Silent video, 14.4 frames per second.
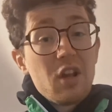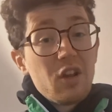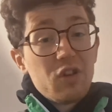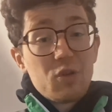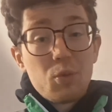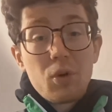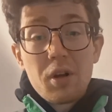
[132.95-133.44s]

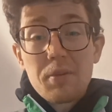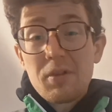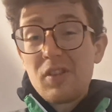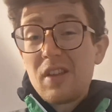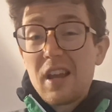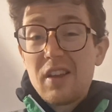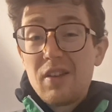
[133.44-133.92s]
So what I'm
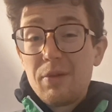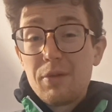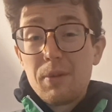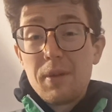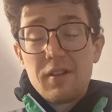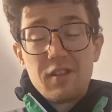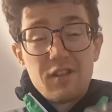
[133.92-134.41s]
detecting
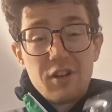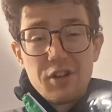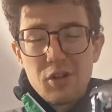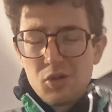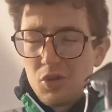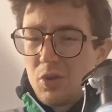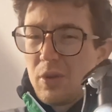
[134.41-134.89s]
from this is that
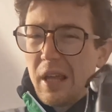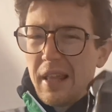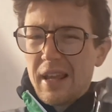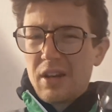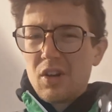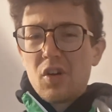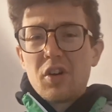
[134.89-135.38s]
you do get
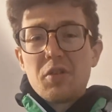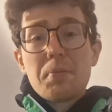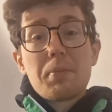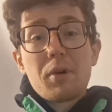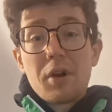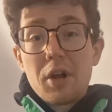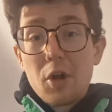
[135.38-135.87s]
that nice
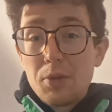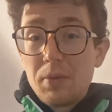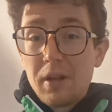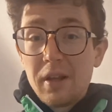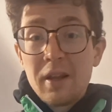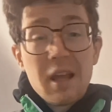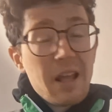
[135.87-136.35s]
bright
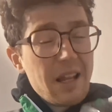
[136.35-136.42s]
opening,